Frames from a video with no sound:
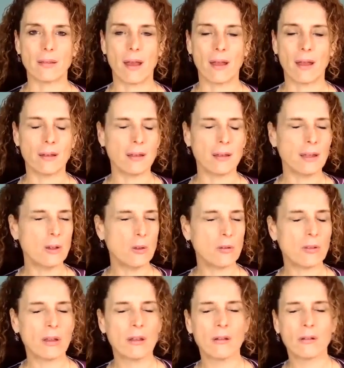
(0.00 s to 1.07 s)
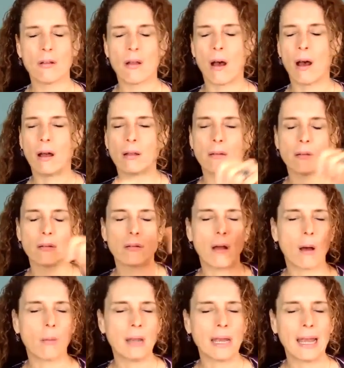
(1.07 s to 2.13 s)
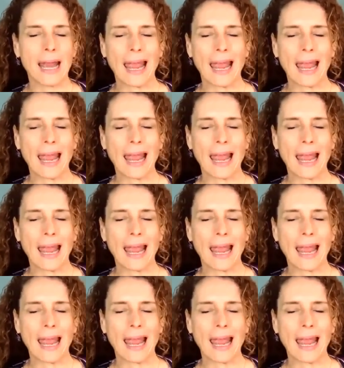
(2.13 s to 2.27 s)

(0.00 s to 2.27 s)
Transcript: and using your non-dominant